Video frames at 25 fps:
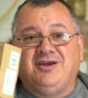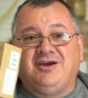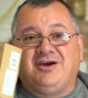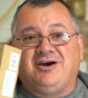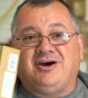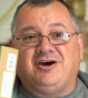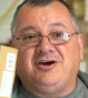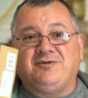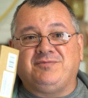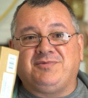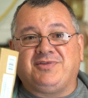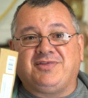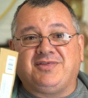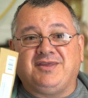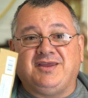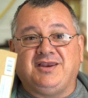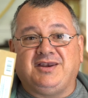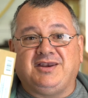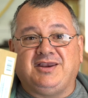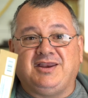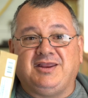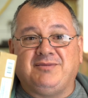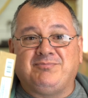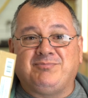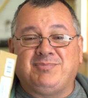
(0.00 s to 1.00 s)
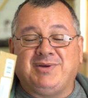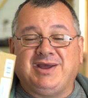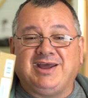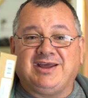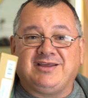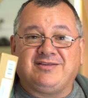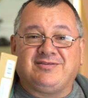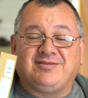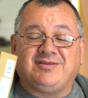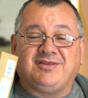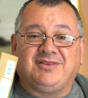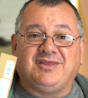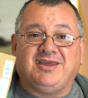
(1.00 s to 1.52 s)
I'm sending it back
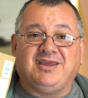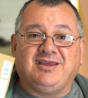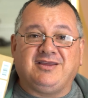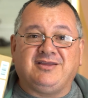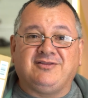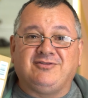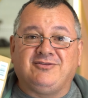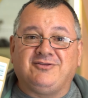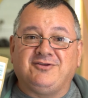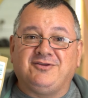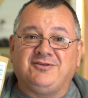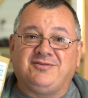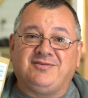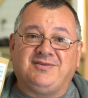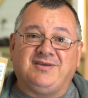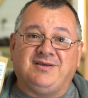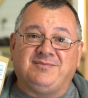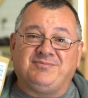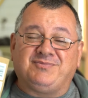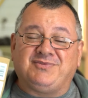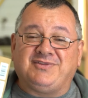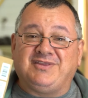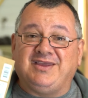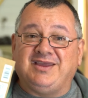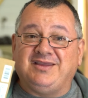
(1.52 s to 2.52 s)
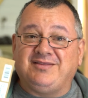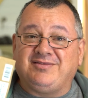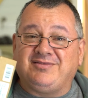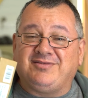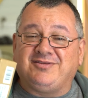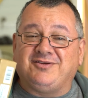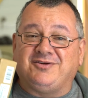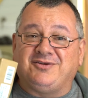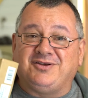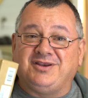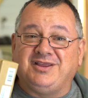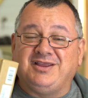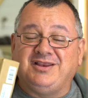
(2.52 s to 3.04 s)
so they can do some tests
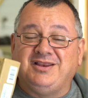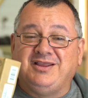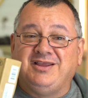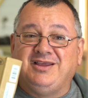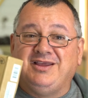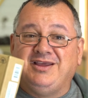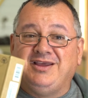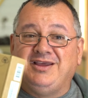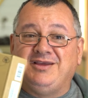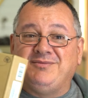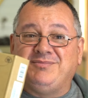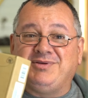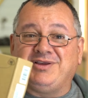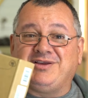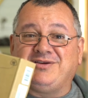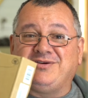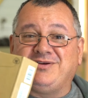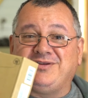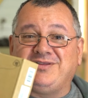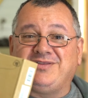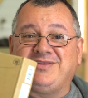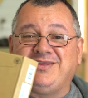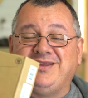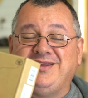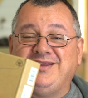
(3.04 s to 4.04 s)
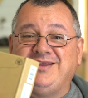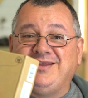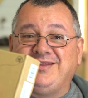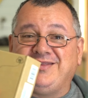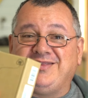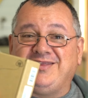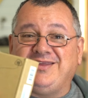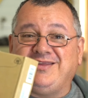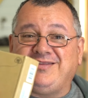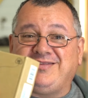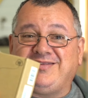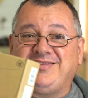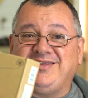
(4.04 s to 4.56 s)
on it, because
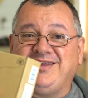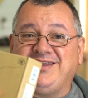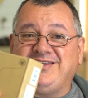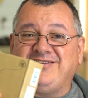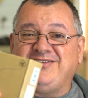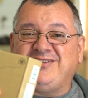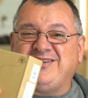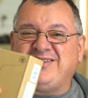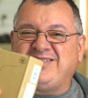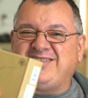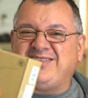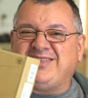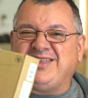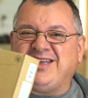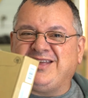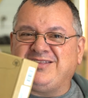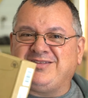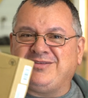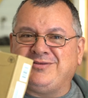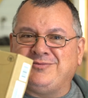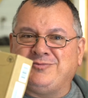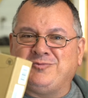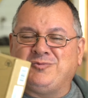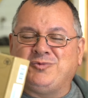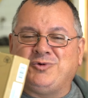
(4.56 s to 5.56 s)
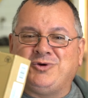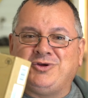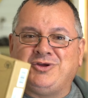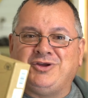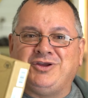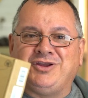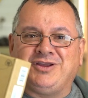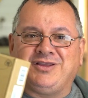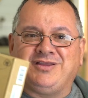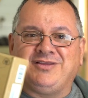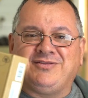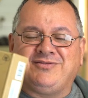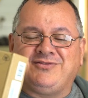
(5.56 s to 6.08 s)
this thing just doesn't
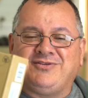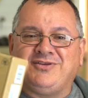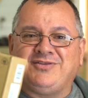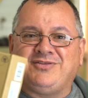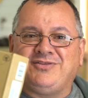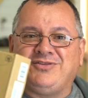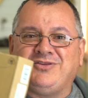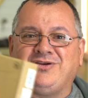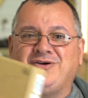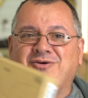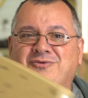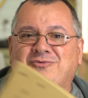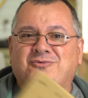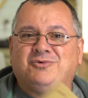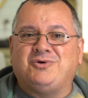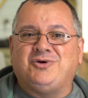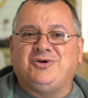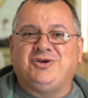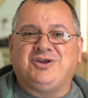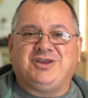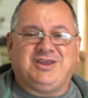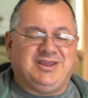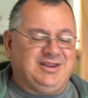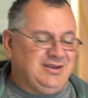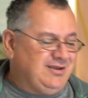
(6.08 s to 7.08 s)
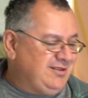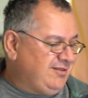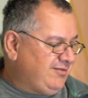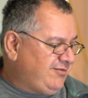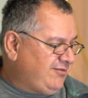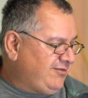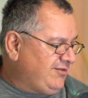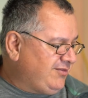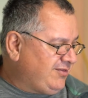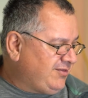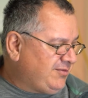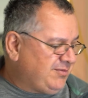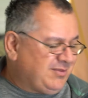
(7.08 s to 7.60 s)
work. It's just not working.
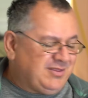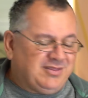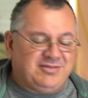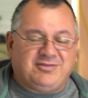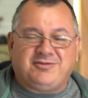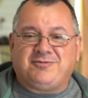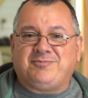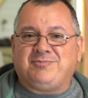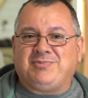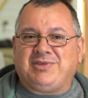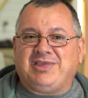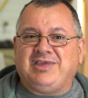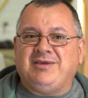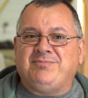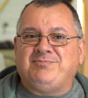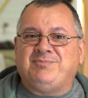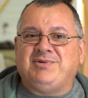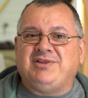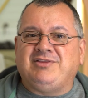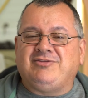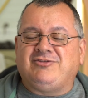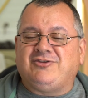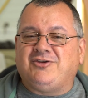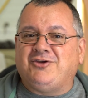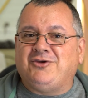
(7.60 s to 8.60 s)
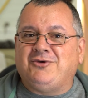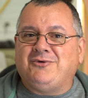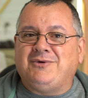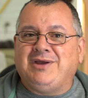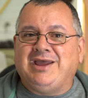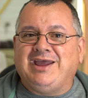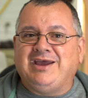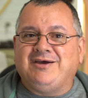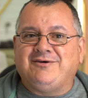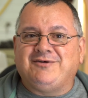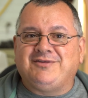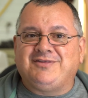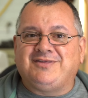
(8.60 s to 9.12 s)
It's skipping 2
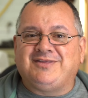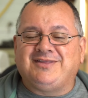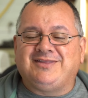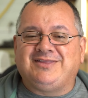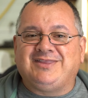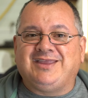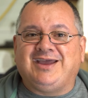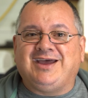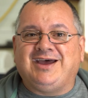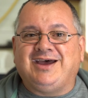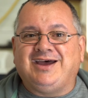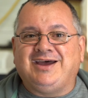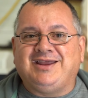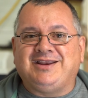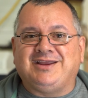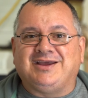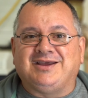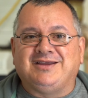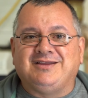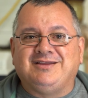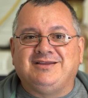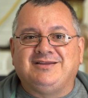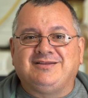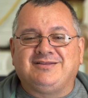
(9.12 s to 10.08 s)
hours of data.